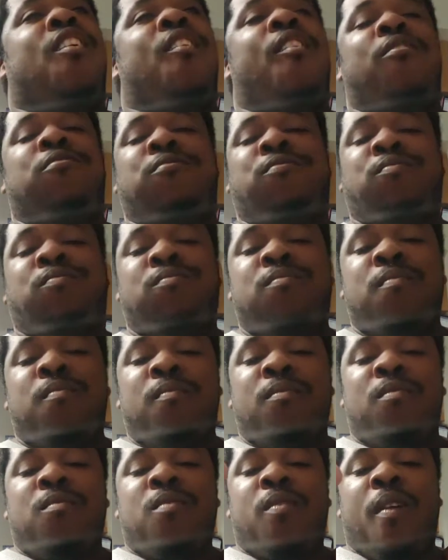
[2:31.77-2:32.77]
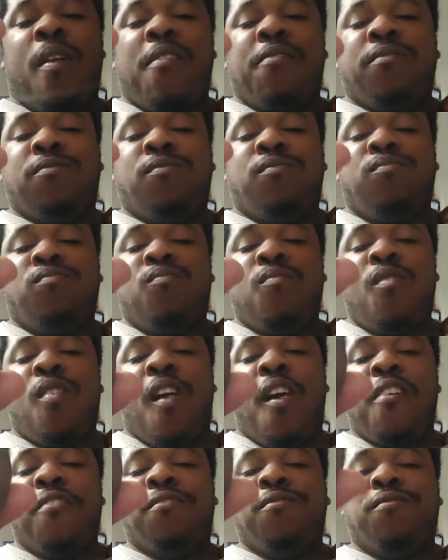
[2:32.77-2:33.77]
don't know. I'm spelling challenge.
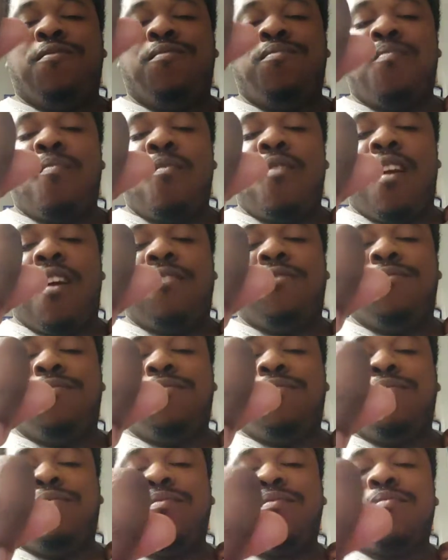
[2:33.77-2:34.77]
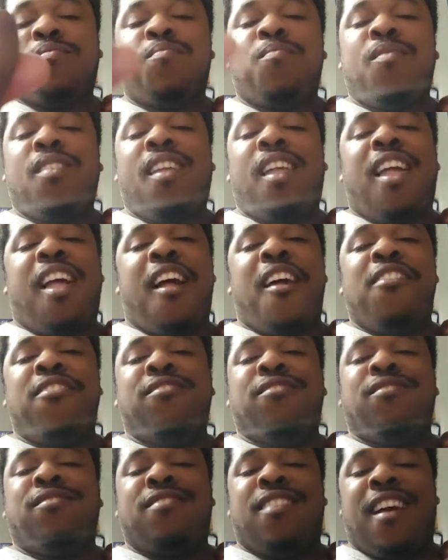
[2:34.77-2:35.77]
Don't put this in there. Cut
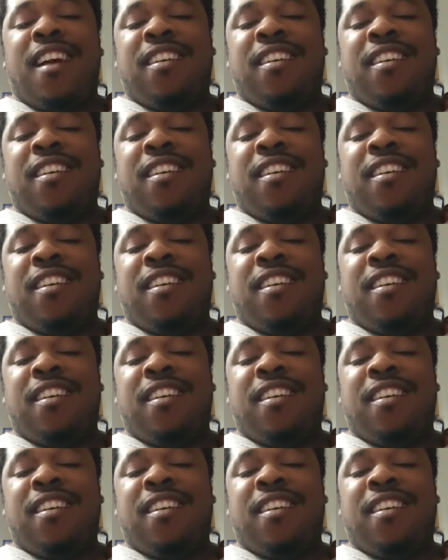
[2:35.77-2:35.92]
this part.